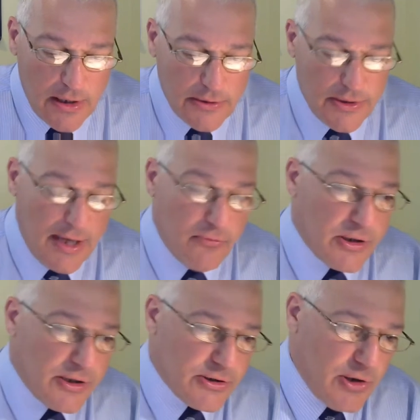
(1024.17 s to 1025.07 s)
and we're
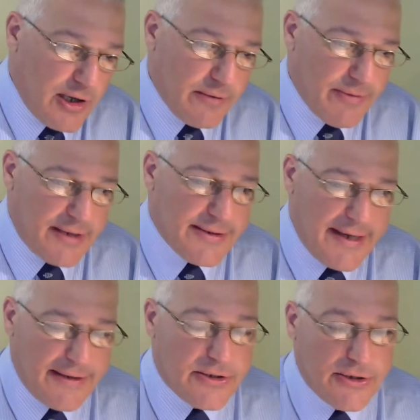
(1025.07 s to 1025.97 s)
going to talk about
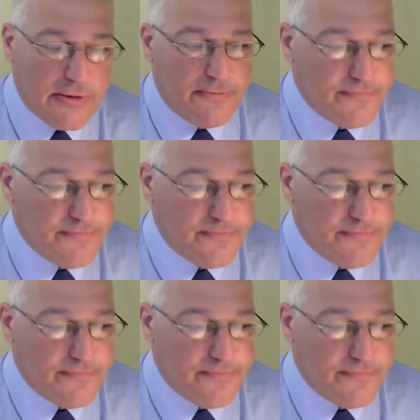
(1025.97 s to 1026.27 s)
that too.